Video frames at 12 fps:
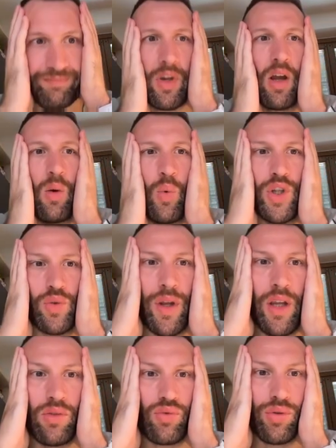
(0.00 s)
which we
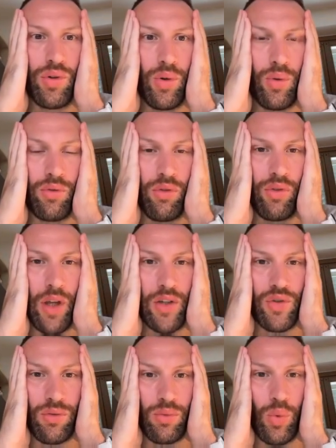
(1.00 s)
introduced in
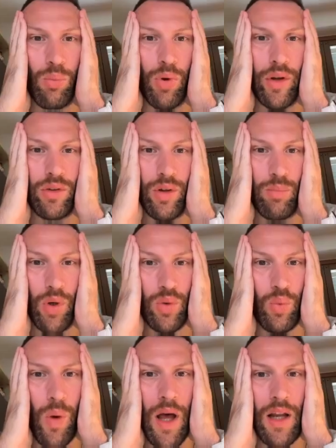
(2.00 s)
section
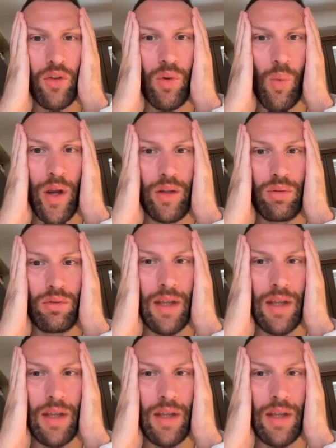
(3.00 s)
2.3.1 as a way to